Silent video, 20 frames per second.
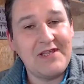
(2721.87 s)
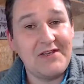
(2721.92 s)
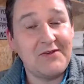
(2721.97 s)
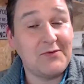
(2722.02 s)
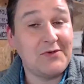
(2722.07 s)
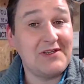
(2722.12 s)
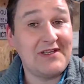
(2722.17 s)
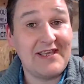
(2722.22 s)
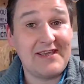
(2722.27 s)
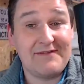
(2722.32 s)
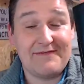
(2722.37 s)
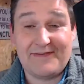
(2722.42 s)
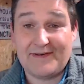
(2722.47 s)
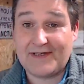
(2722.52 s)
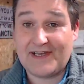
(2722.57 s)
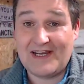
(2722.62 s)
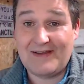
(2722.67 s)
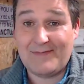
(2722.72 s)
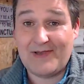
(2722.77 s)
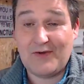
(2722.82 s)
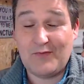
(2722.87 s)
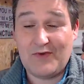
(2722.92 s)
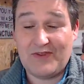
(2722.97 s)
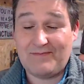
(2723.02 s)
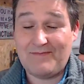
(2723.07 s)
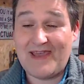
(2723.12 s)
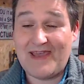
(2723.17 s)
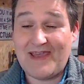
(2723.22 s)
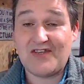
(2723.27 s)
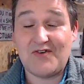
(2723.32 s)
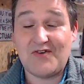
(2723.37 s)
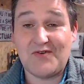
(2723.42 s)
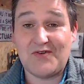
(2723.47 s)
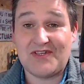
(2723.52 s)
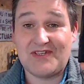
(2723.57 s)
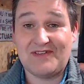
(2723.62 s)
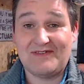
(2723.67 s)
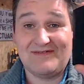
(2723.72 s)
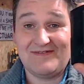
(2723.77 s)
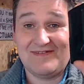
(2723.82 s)
that don't like fucking about with
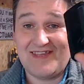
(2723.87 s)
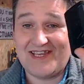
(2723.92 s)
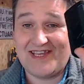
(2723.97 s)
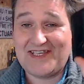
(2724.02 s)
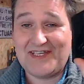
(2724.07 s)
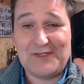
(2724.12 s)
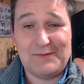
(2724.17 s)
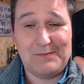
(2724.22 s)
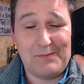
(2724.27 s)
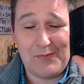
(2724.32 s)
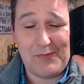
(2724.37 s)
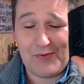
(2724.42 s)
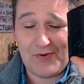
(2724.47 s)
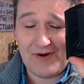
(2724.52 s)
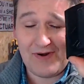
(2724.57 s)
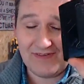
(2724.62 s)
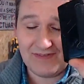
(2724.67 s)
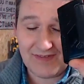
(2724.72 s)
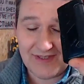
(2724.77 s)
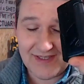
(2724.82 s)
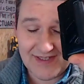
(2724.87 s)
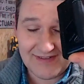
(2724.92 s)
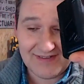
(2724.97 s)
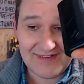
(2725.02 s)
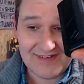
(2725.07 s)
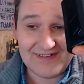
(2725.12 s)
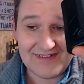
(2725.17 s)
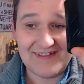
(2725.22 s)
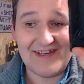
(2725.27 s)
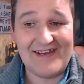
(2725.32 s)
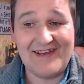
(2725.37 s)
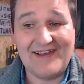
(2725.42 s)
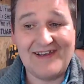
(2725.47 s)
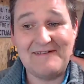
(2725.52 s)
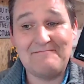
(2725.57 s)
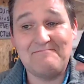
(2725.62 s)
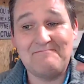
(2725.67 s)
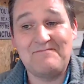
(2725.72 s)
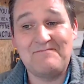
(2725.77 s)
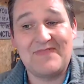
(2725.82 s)
menus, this is brilliant.
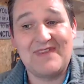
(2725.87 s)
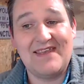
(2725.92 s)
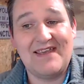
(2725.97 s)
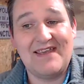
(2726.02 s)
I